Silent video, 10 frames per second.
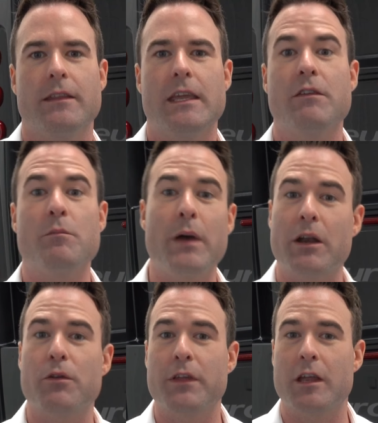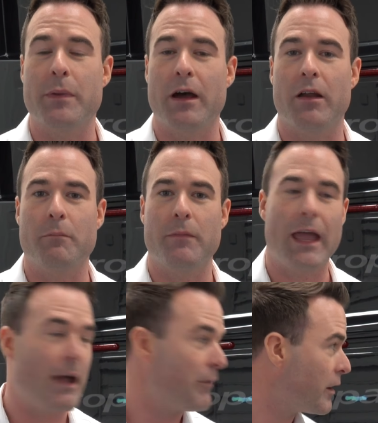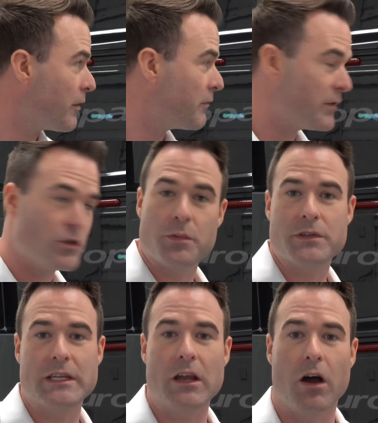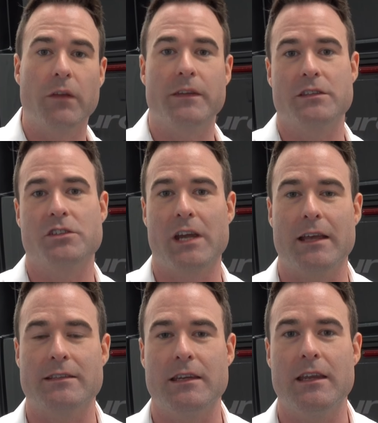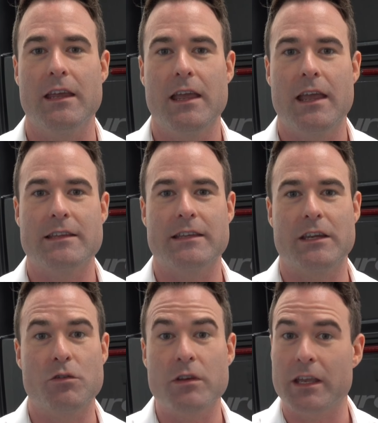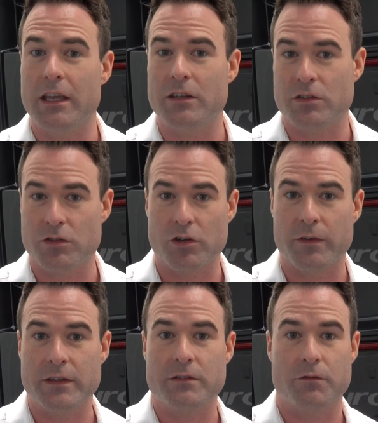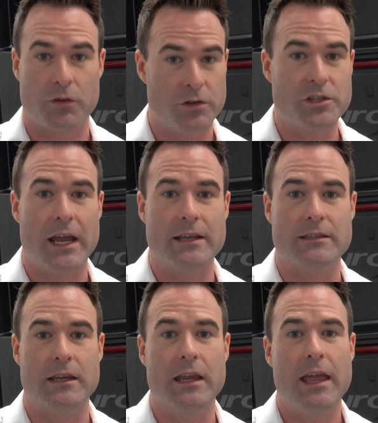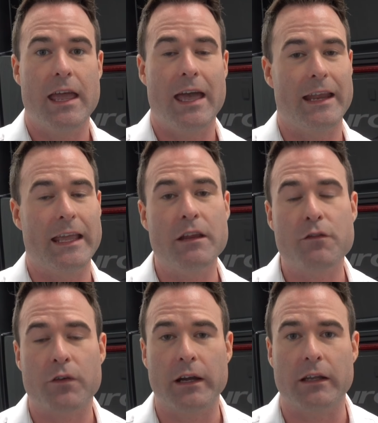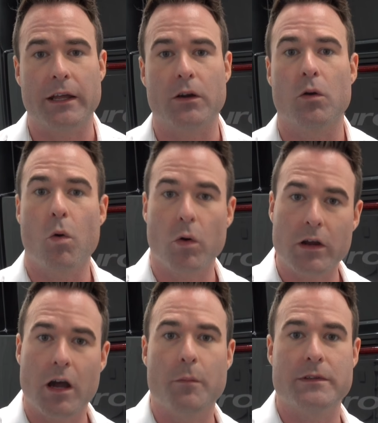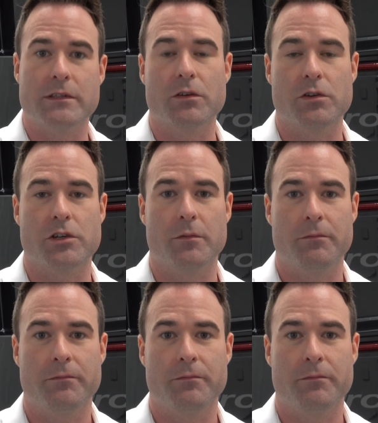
The even better thing about having a Super C on this chassis is that you can get service for your chassis at any Freightliner or Cummins dealership.